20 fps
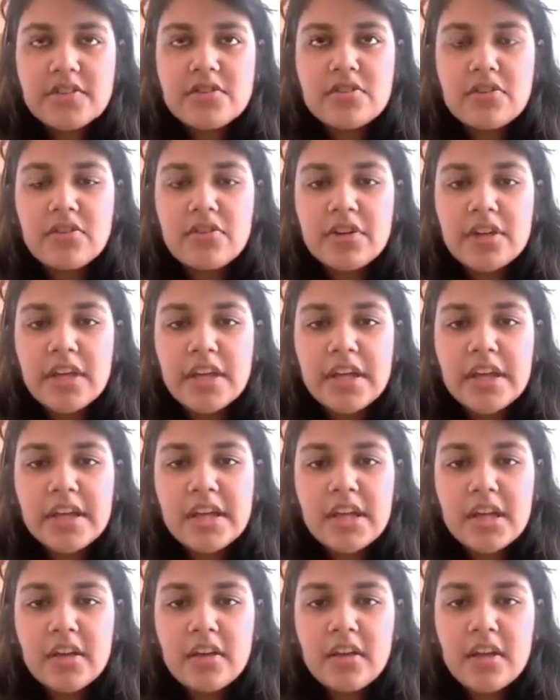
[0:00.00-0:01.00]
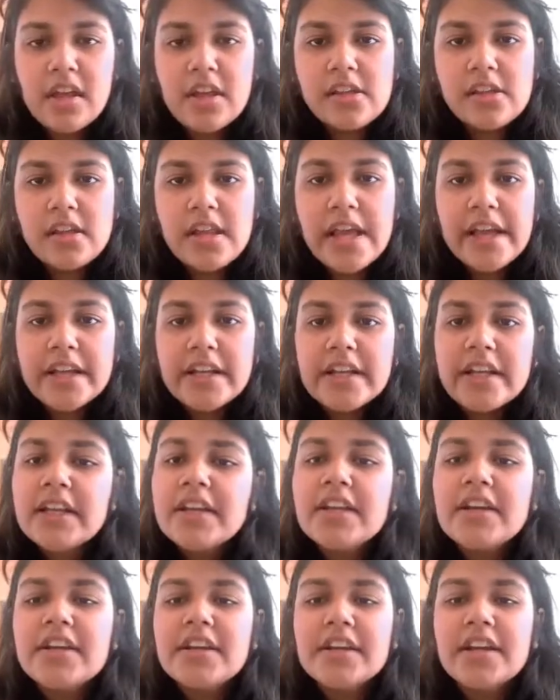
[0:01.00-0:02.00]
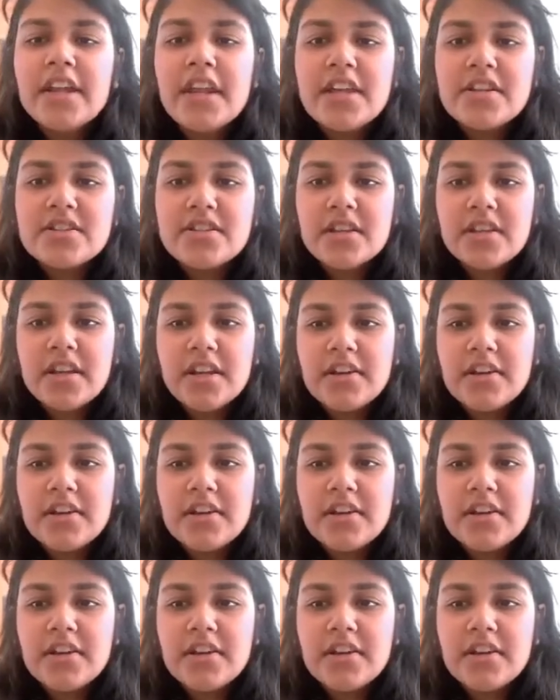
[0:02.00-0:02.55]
So like linear regression,